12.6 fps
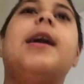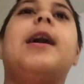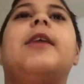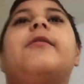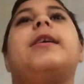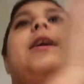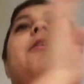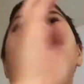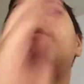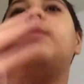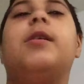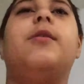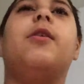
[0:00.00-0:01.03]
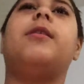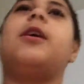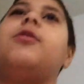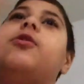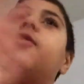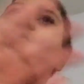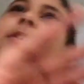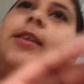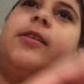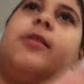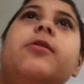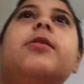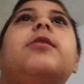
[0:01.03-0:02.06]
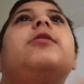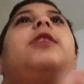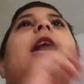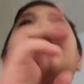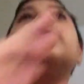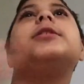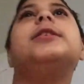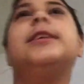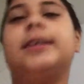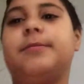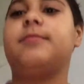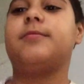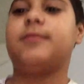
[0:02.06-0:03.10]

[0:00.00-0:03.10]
I forgave him. He took down his videos, and shout out to him.